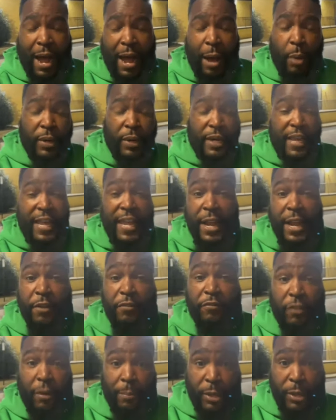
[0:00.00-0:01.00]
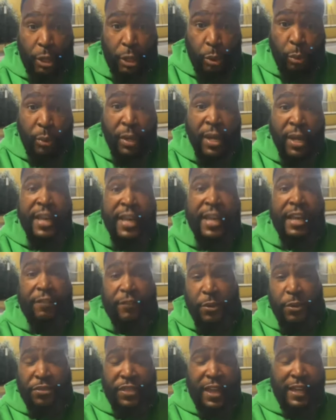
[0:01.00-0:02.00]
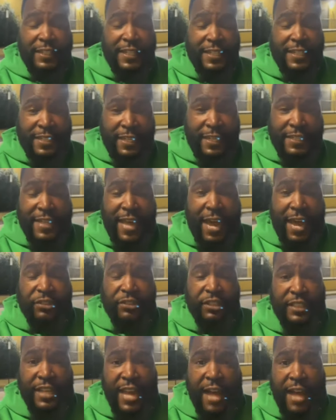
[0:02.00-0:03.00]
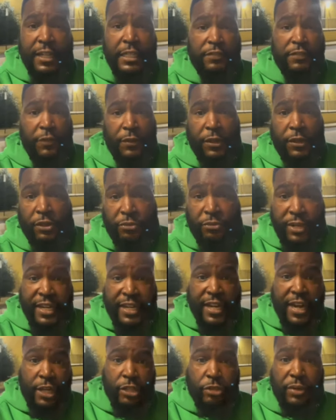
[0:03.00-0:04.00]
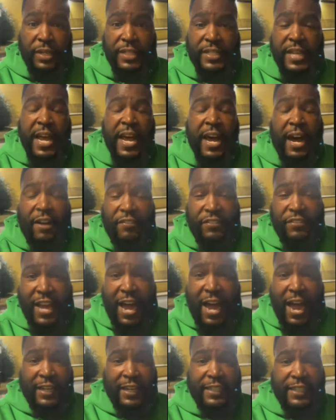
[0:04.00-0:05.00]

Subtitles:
I want to hear from you. If you think the $6,000 for the three countries of Ghana,